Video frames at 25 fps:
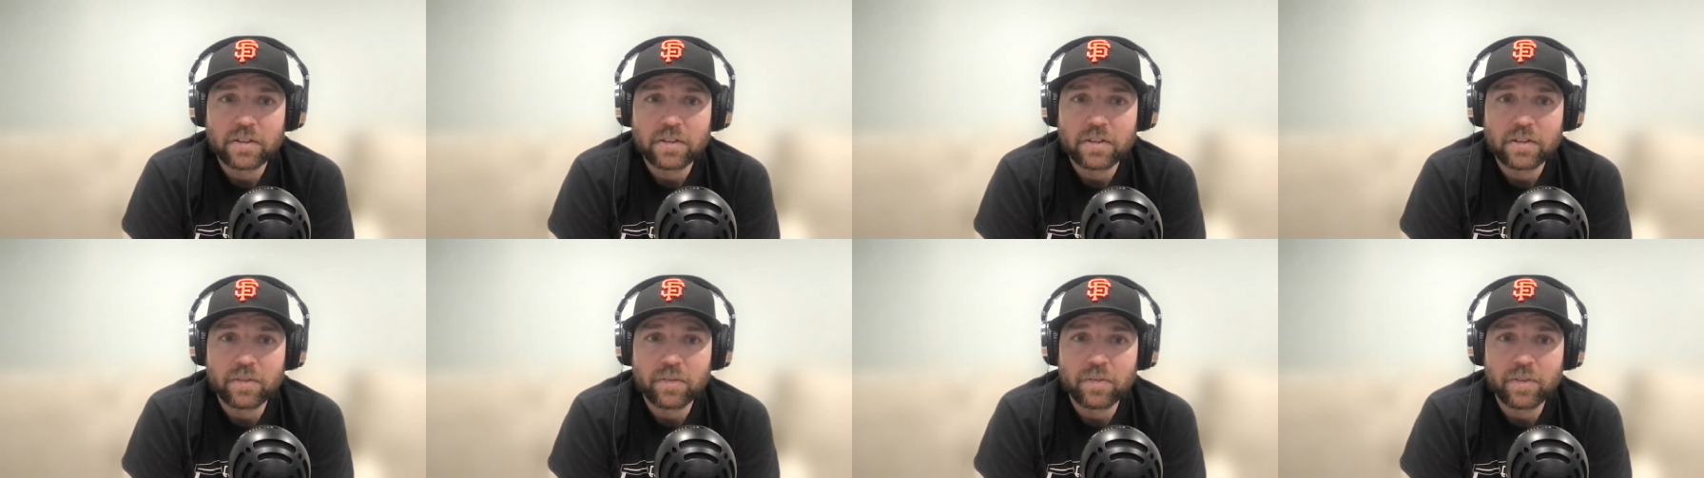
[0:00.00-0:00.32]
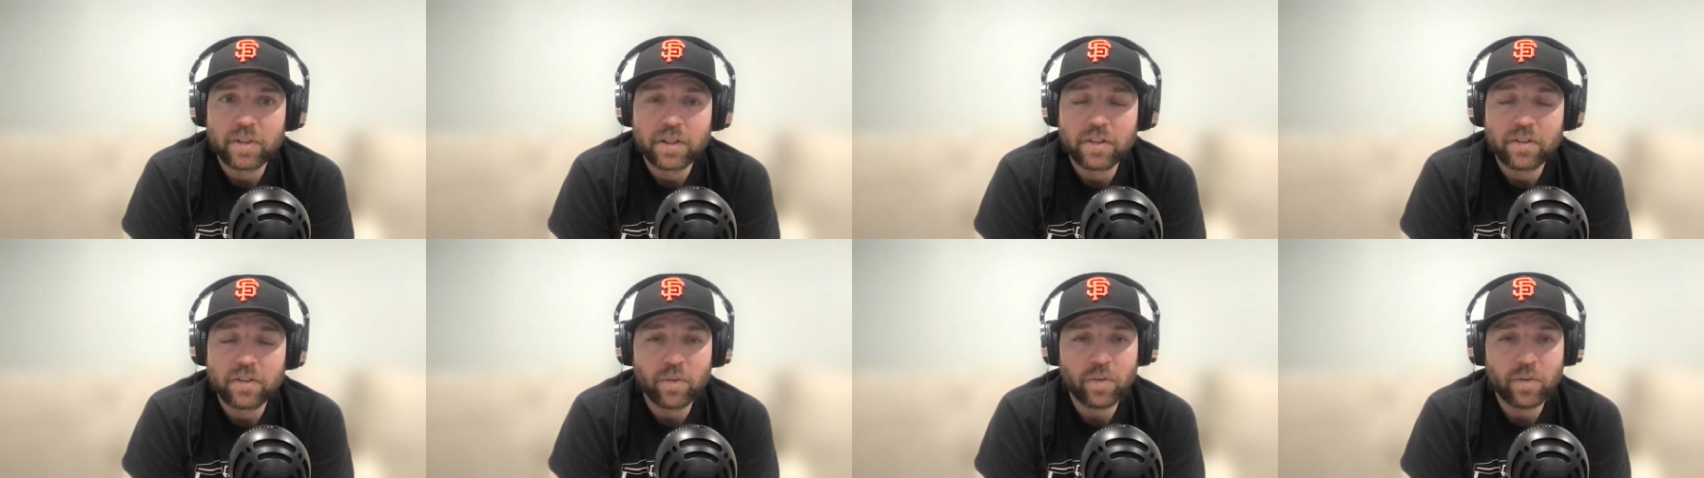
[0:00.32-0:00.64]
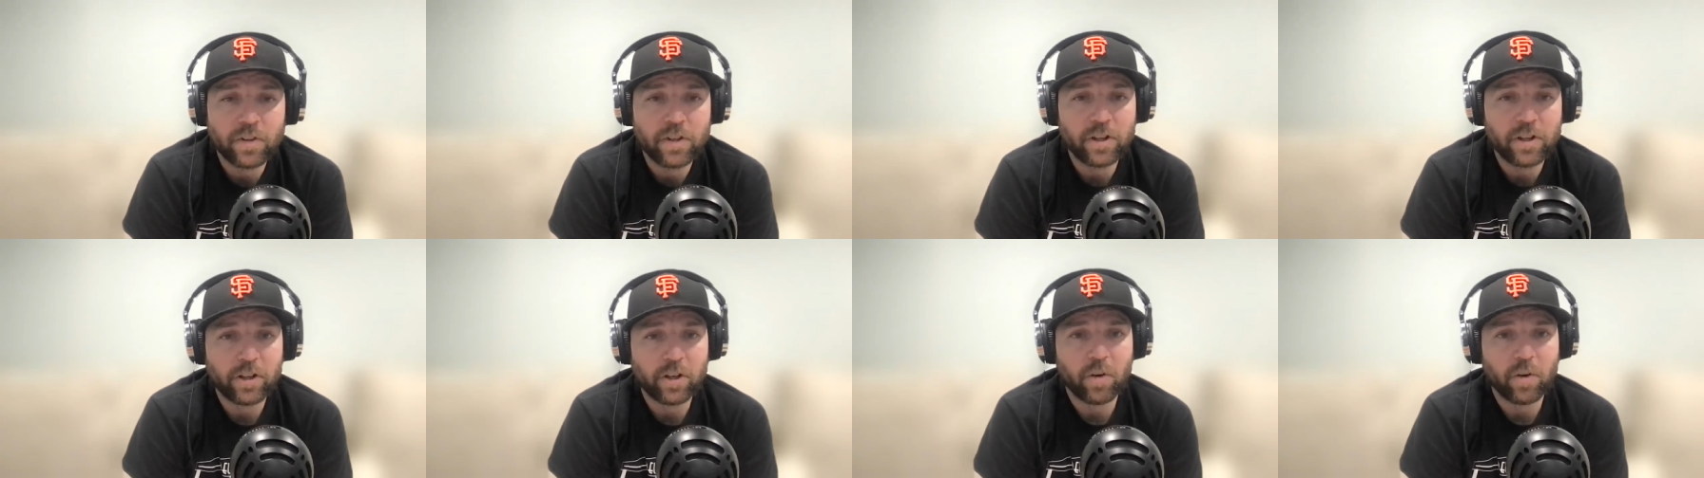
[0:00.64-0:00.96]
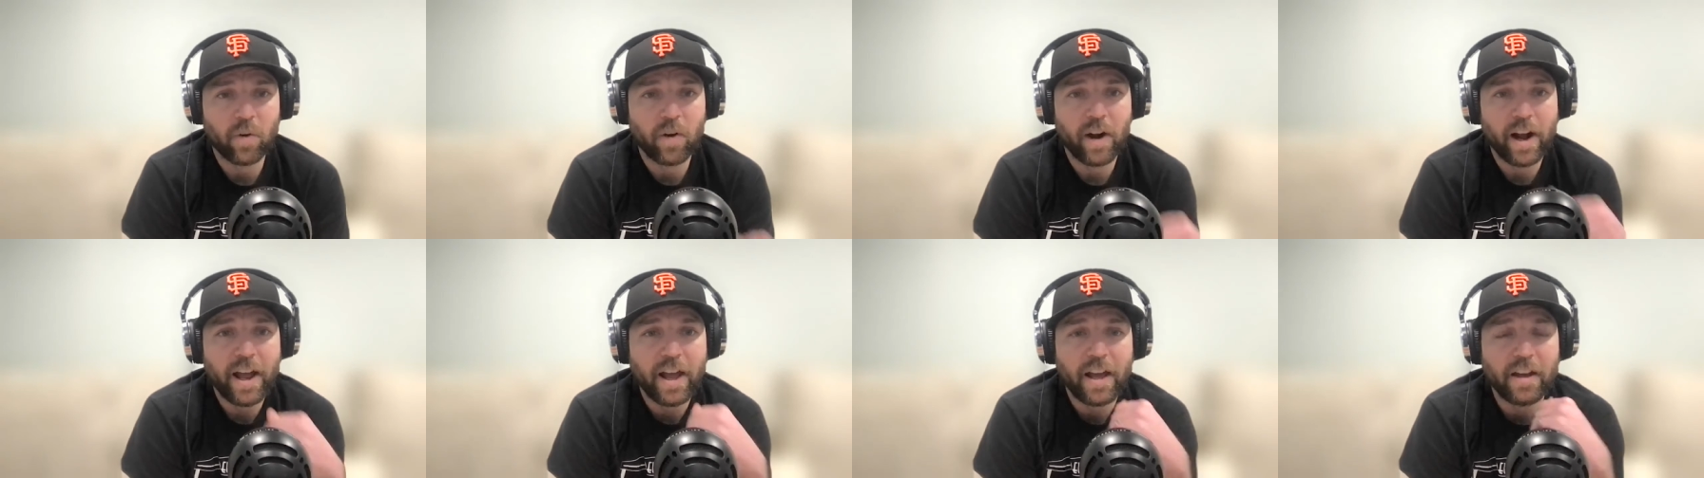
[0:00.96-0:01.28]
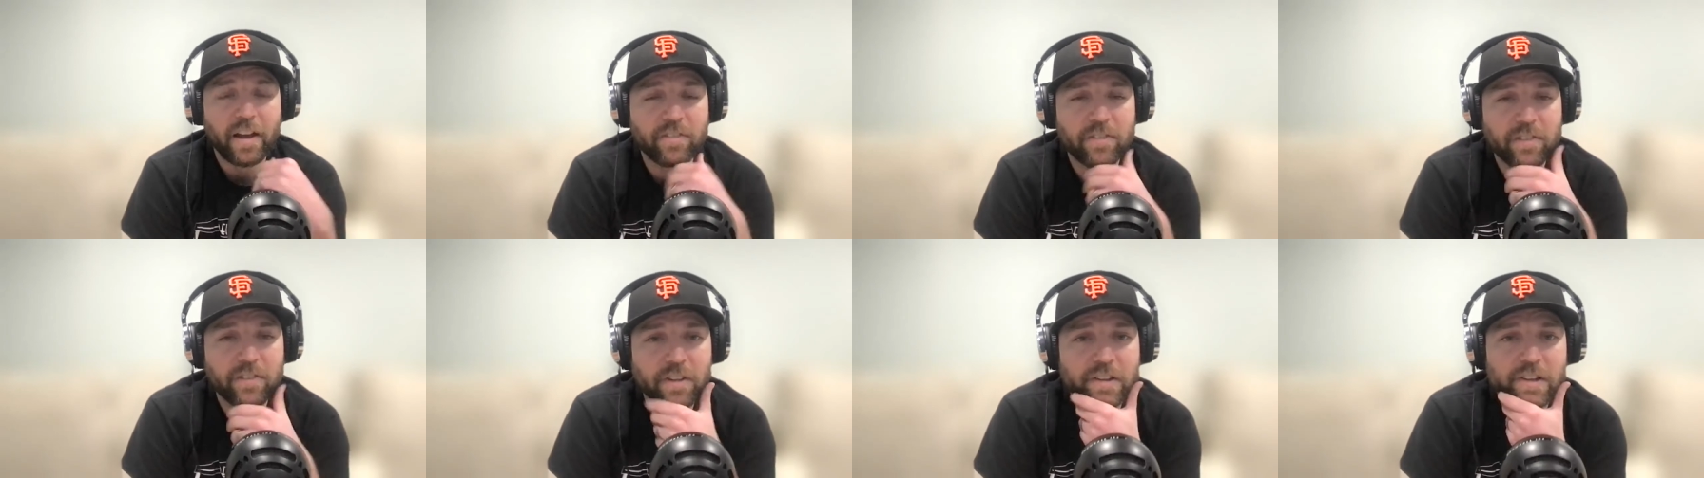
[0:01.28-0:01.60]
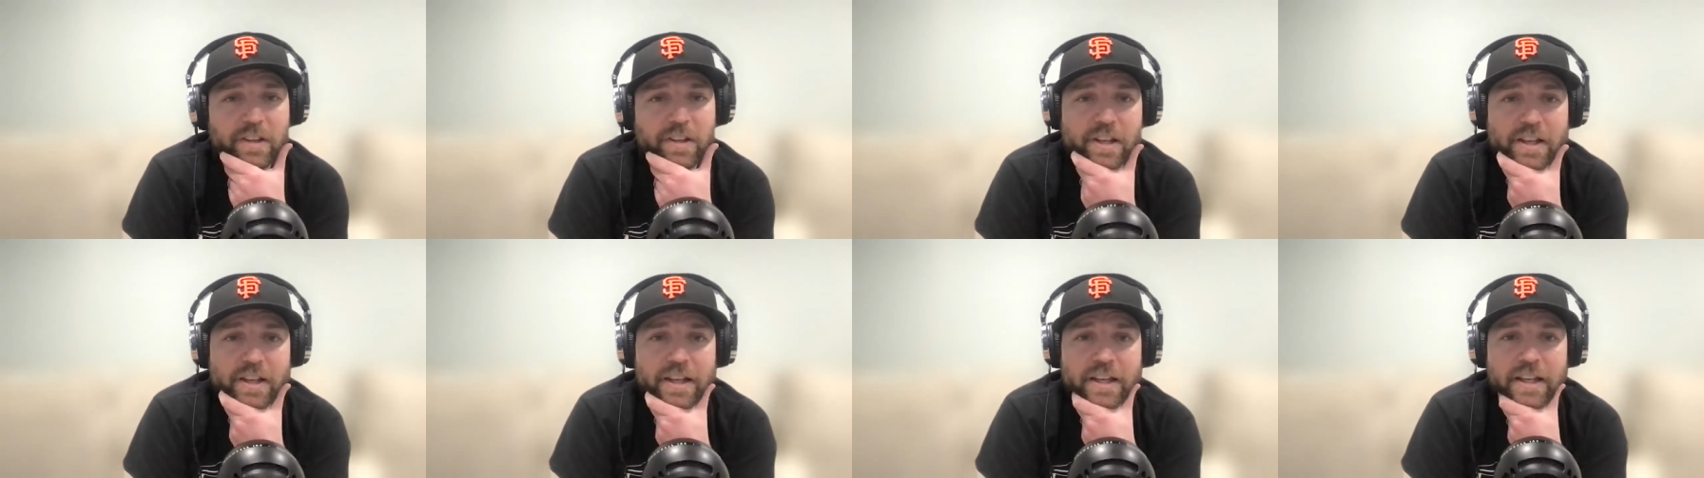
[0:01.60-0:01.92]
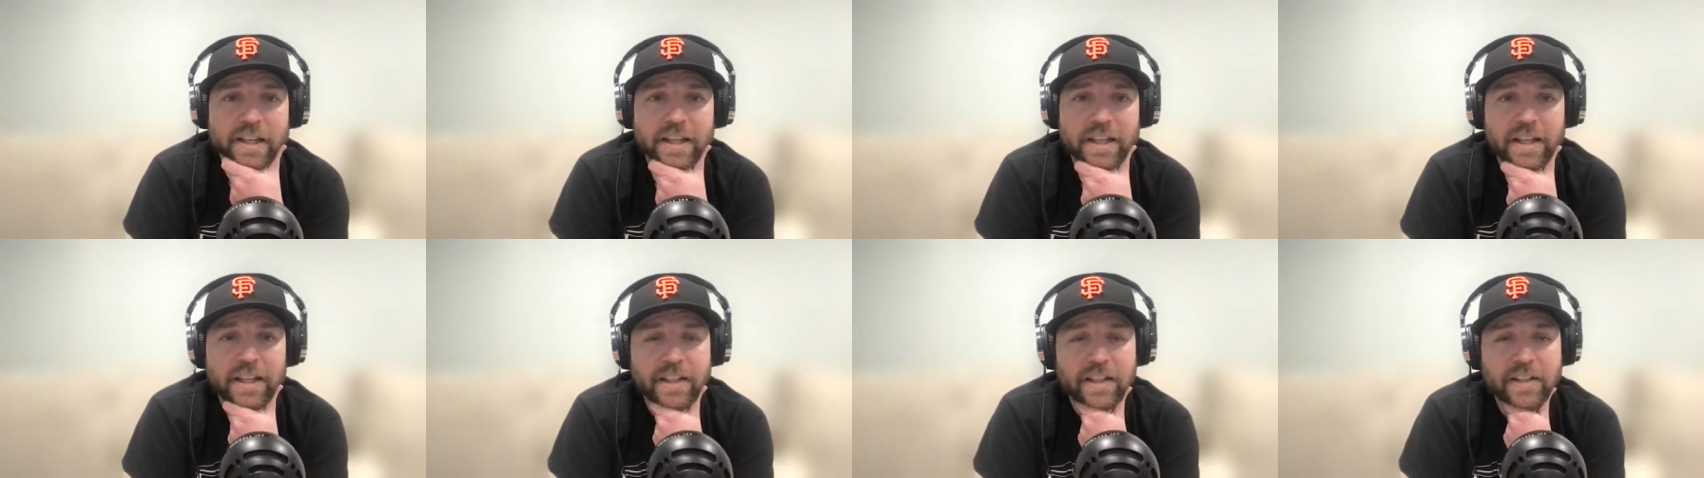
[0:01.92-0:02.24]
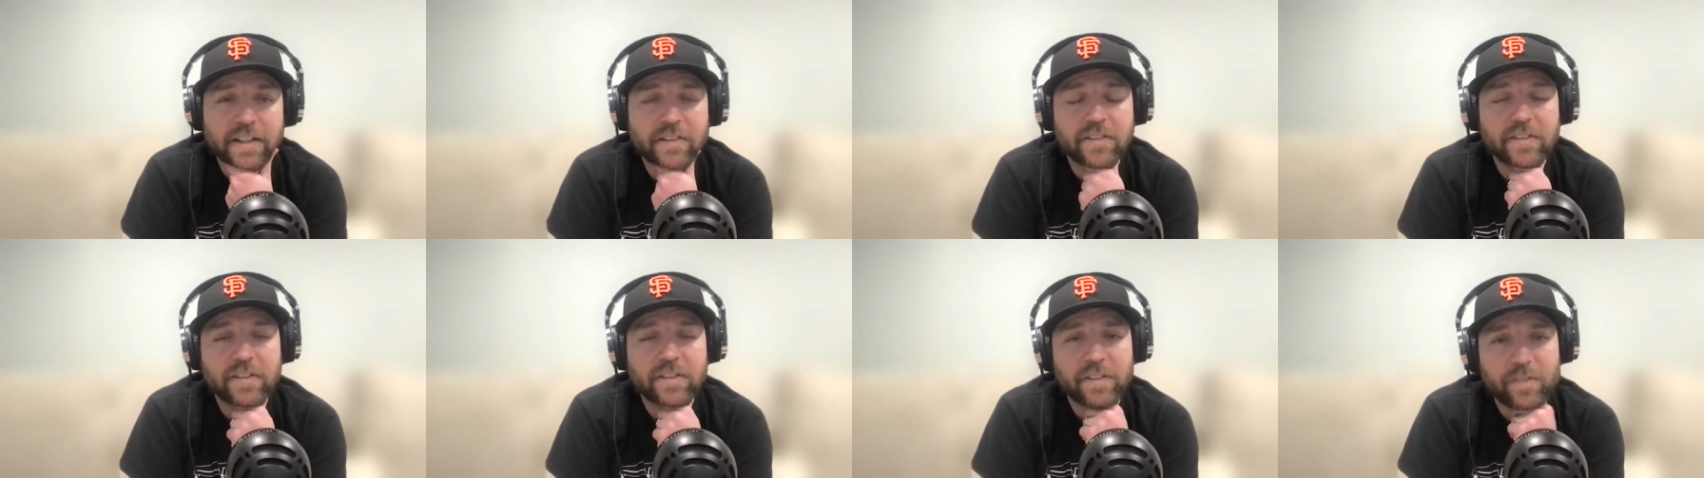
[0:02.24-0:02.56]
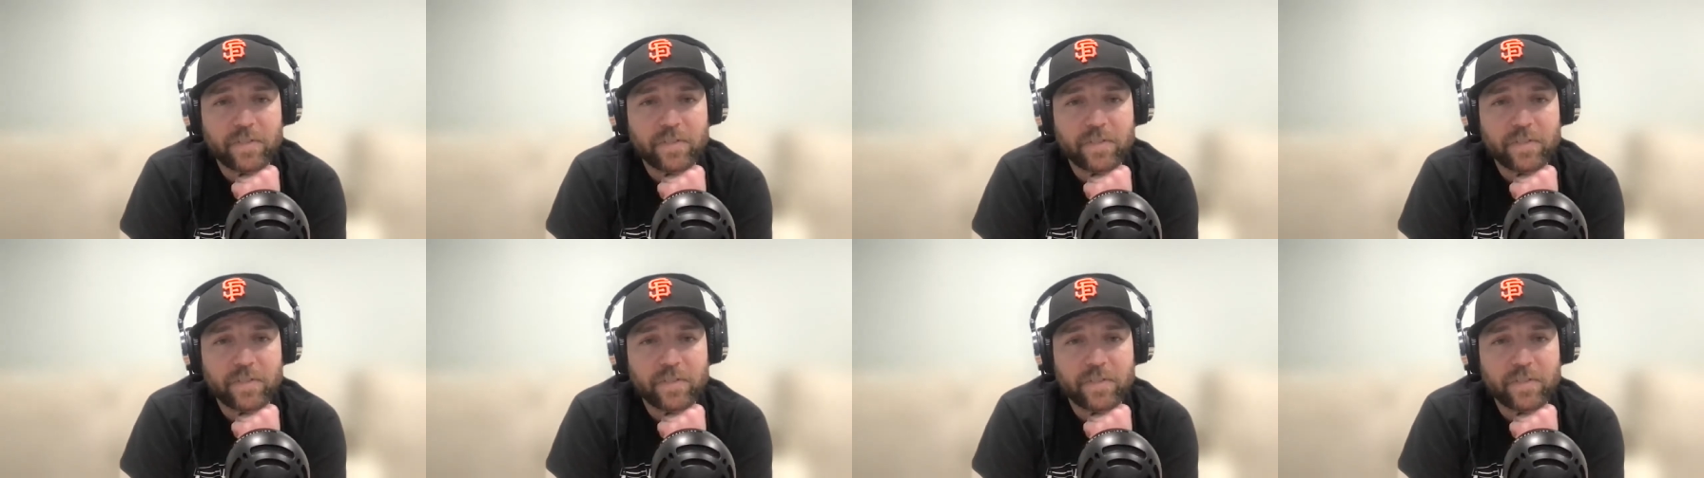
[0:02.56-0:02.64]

to be doing their craft. And,